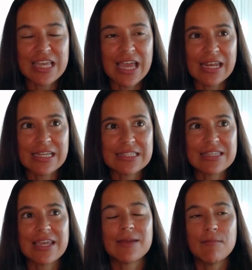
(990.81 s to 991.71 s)
And it's
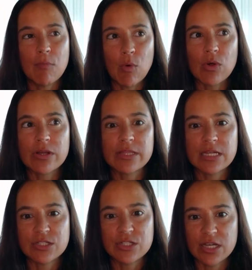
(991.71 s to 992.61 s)
like more
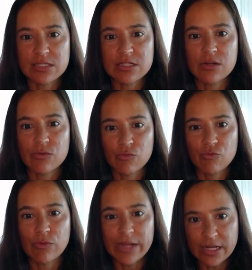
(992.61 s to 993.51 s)
than just
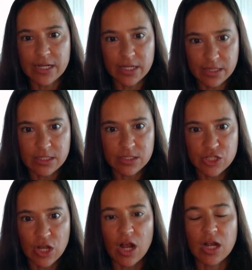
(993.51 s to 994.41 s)
reading the
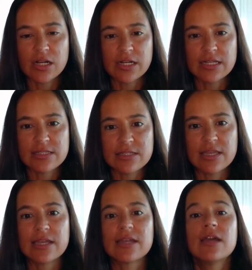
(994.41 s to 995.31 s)
chart. It's
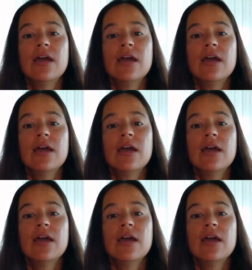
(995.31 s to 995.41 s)
like